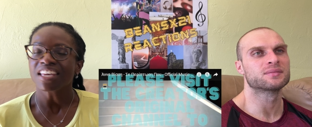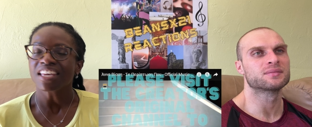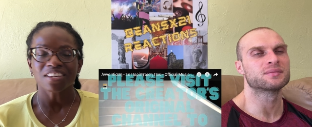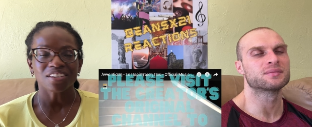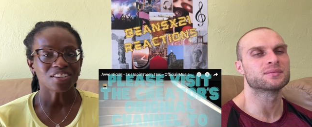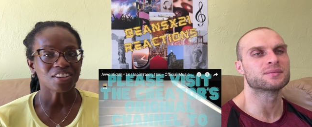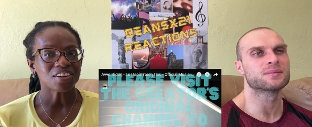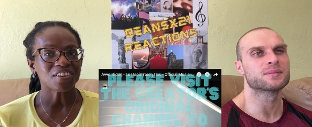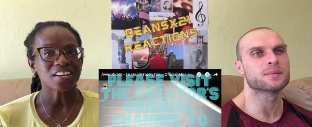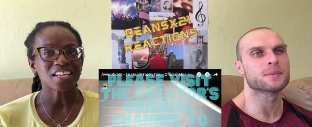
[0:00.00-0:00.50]
Speaker 1: You
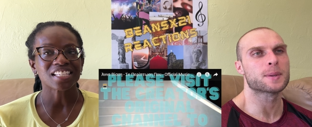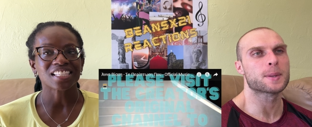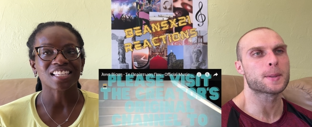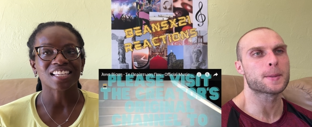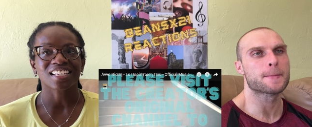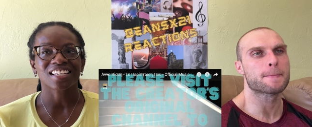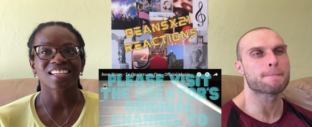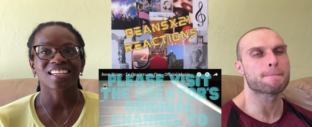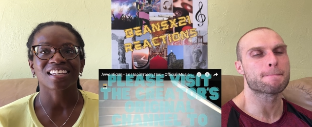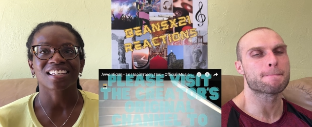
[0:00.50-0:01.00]
know, it's
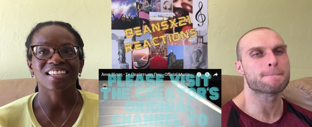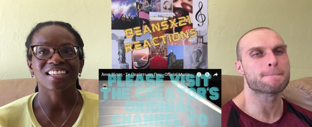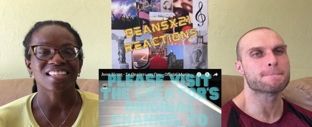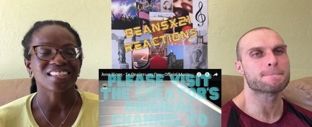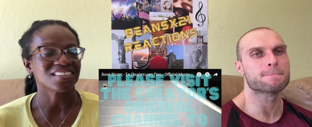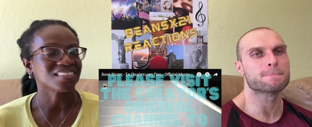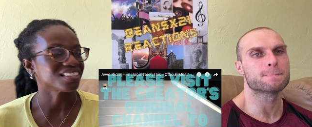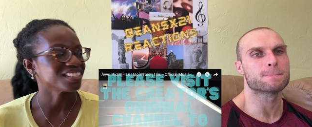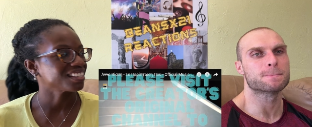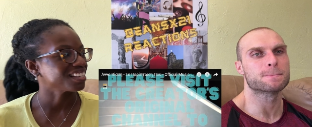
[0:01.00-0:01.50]
like
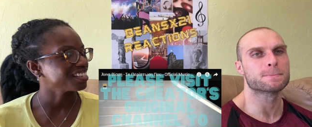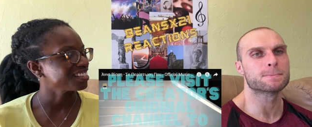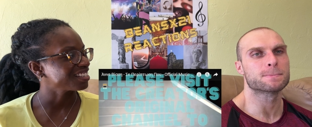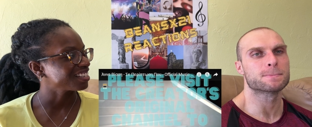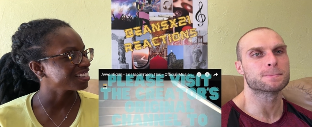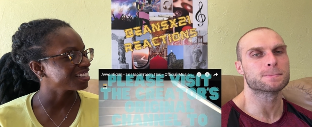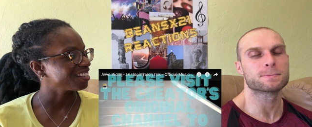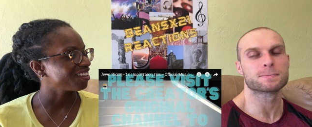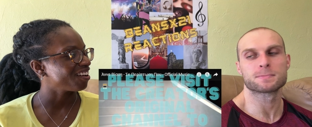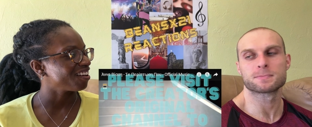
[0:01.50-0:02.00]
you could tell it's
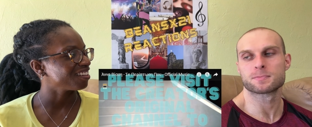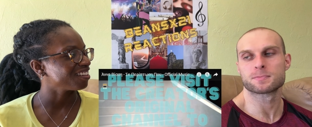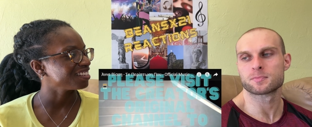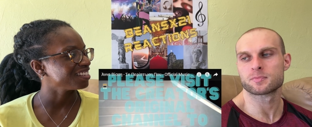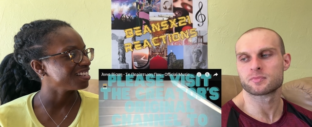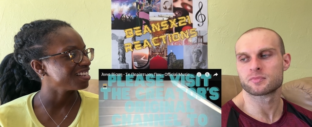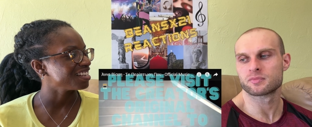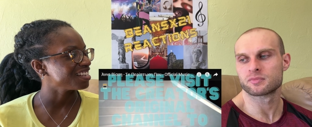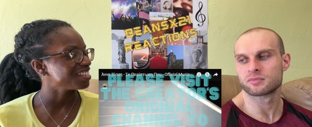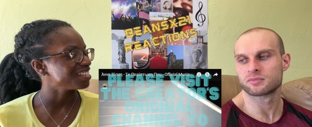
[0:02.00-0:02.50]
like the
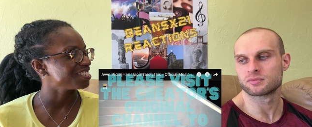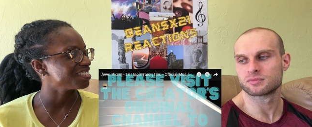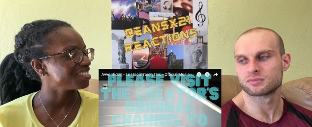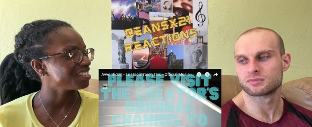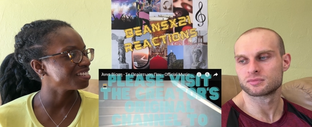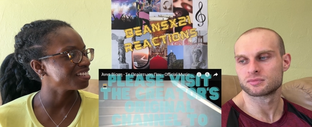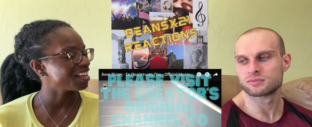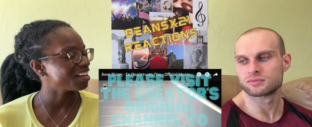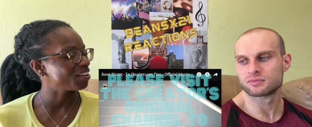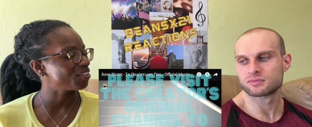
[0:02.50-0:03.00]
holidays.
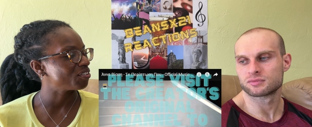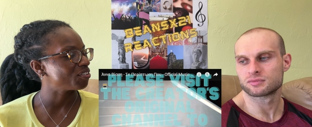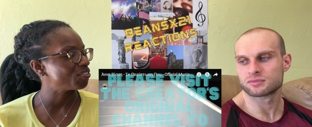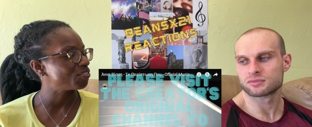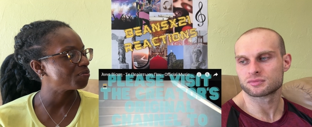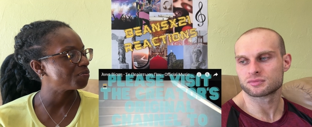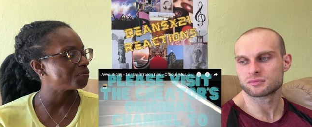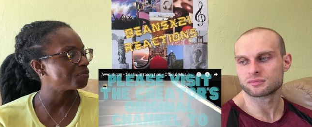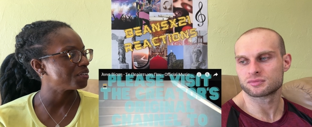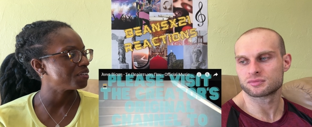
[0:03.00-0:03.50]
She's at
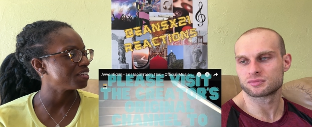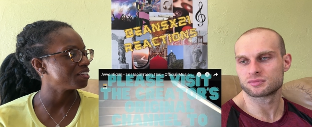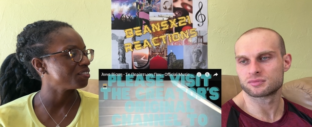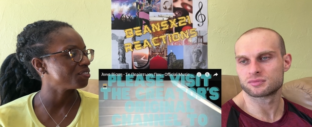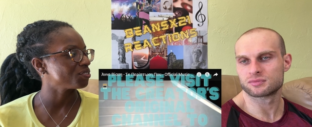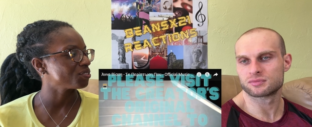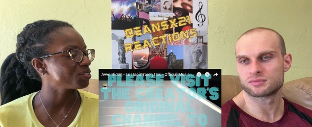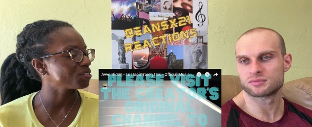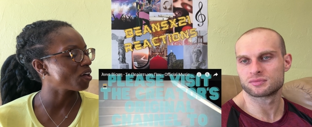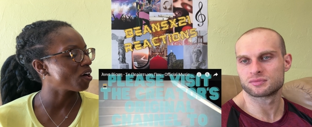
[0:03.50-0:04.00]
home in
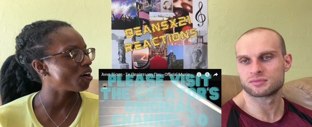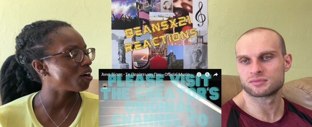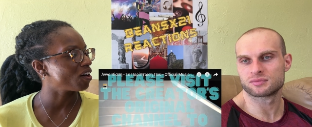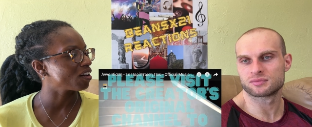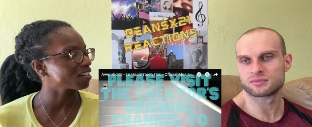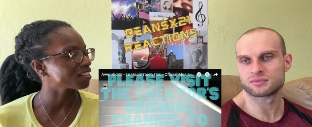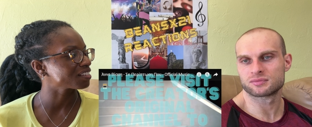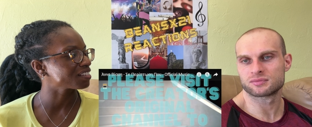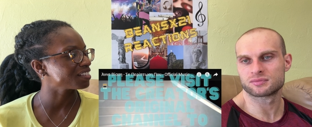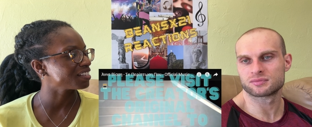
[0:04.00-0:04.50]
her
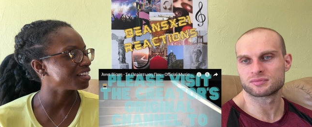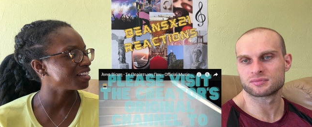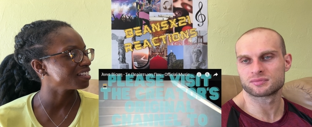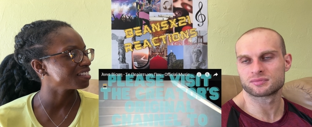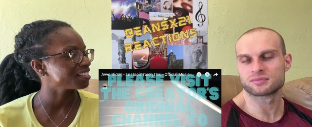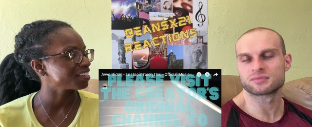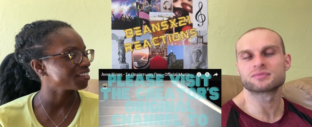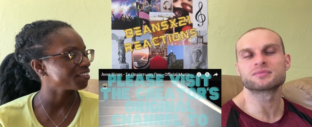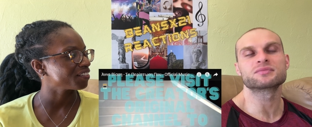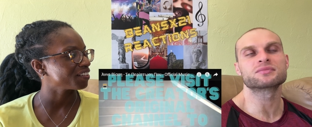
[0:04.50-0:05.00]
socks,
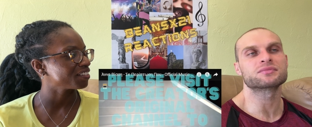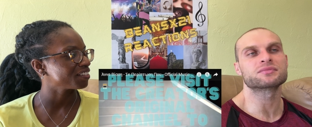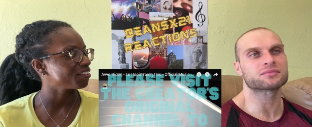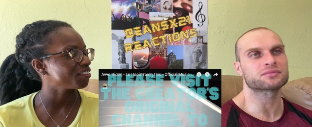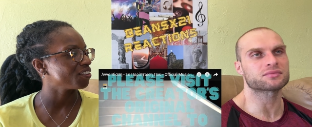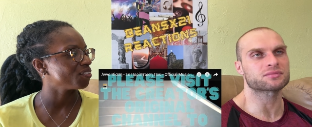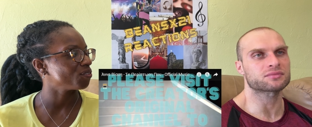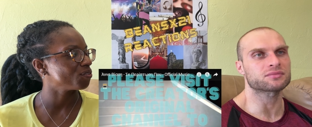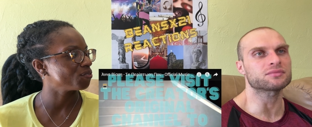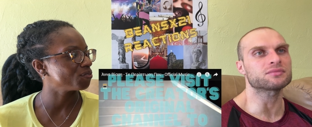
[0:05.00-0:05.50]
dancing around her
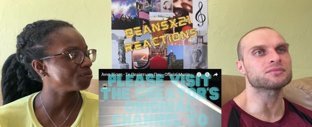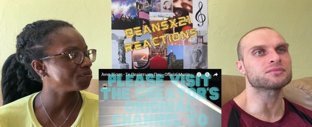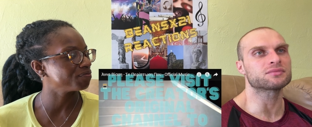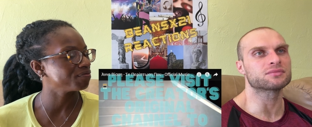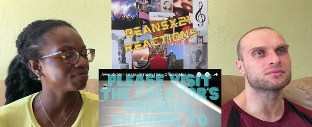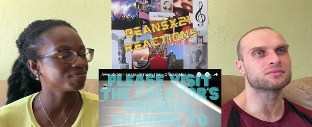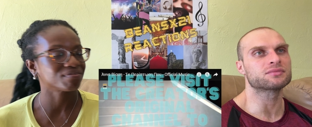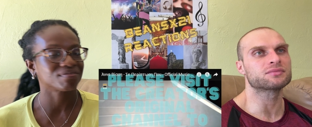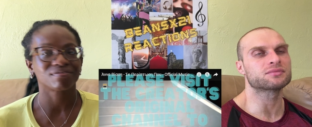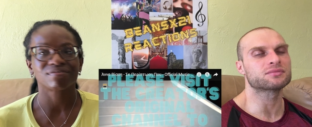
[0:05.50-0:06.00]
home.
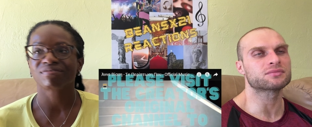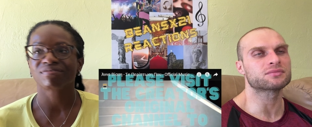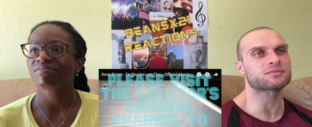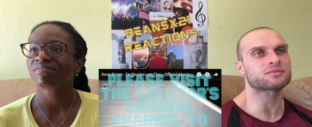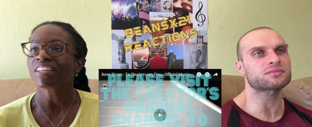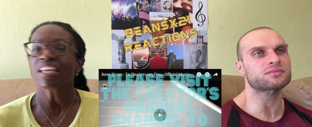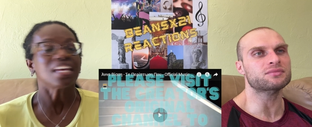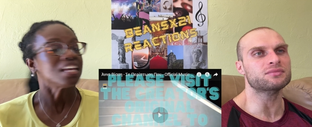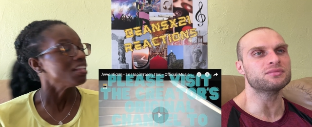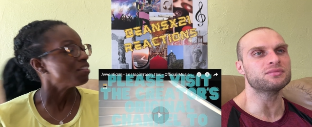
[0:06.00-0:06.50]

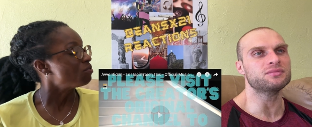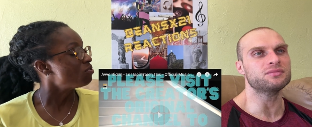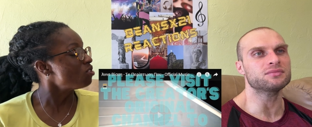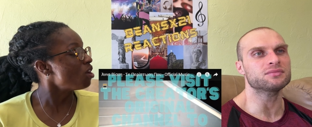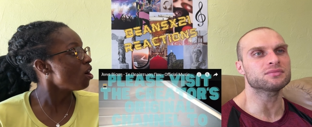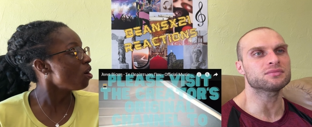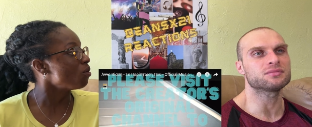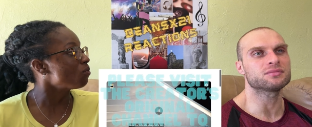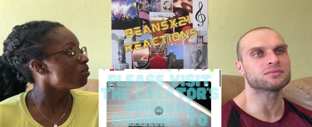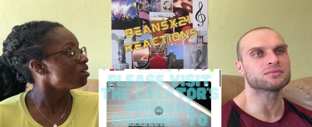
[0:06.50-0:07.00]

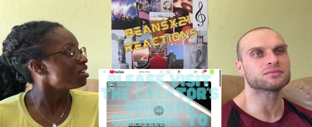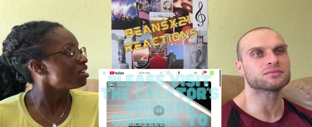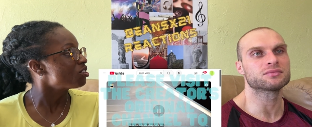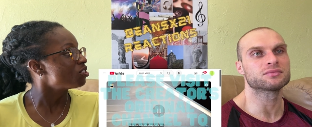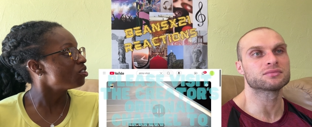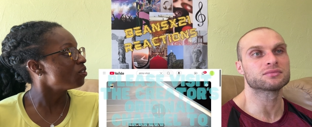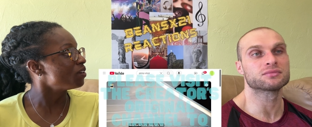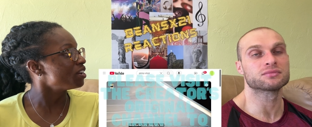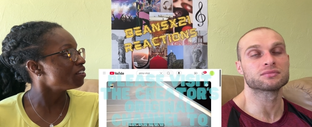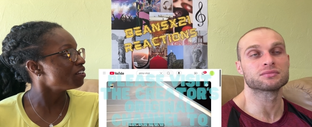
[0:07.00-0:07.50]
No,
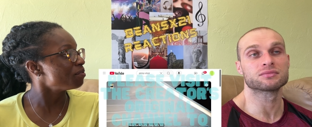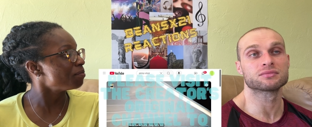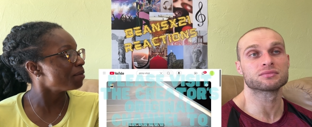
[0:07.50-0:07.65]
you know what it